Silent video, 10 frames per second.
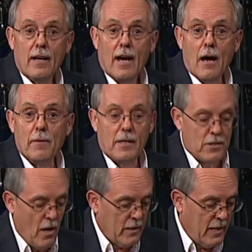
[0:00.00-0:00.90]
I'm not
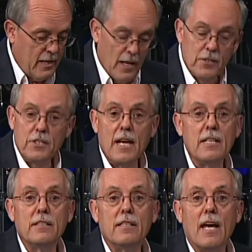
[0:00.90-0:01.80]
talking, it doesn't
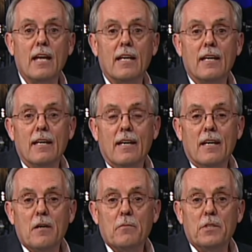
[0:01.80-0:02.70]
change a thing.
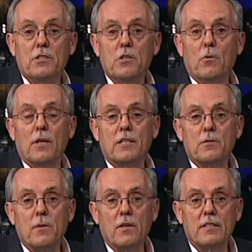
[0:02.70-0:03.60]
But do you want to
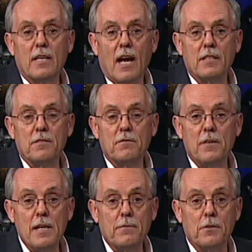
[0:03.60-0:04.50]
experience God's
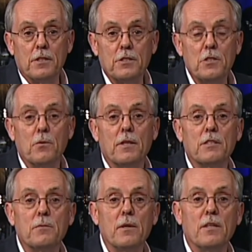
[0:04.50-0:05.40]
faithfulness? Do you want to
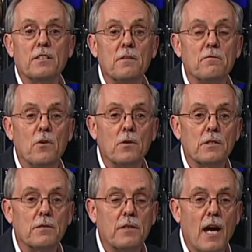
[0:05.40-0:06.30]
experience the
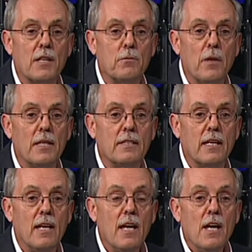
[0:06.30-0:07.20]
fullness of God's
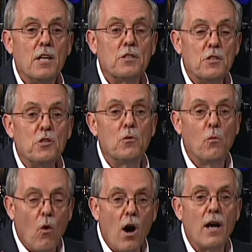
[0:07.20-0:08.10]
blessing? Do you
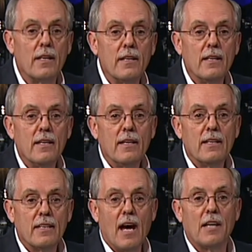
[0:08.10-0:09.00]
want
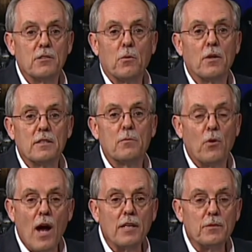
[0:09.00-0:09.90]
God's work to
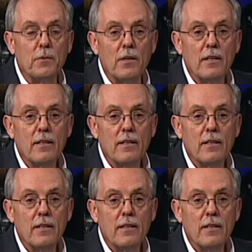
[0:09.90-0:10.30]
prosper?